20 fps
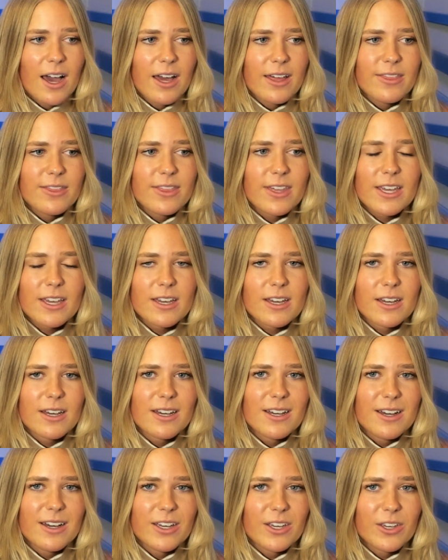I think
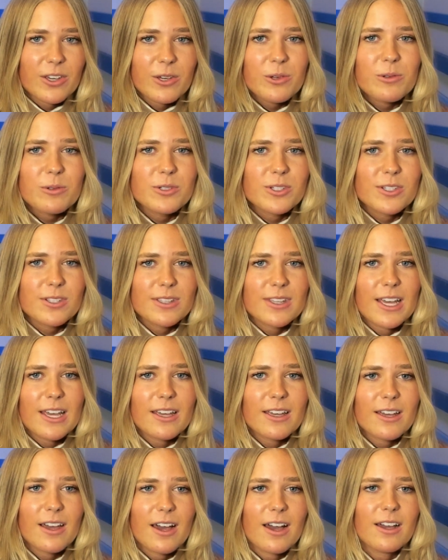a huge
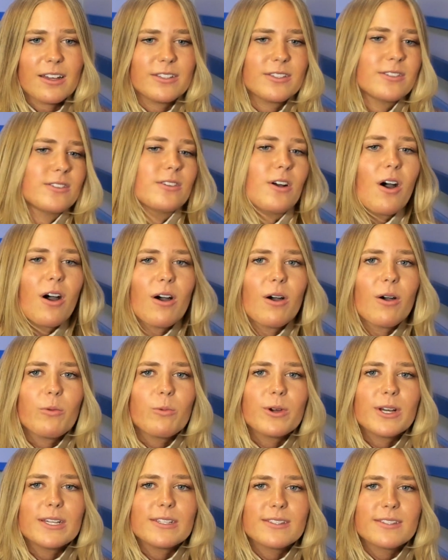thing I saw
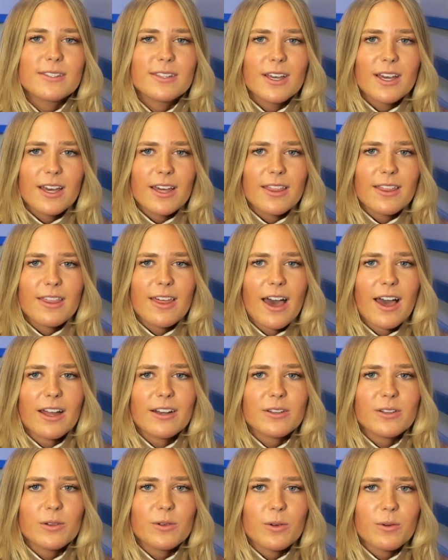was
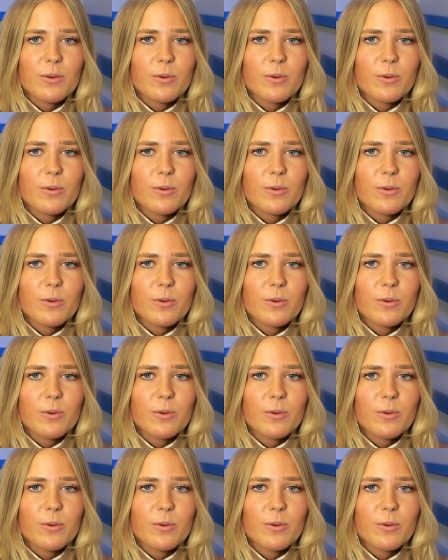that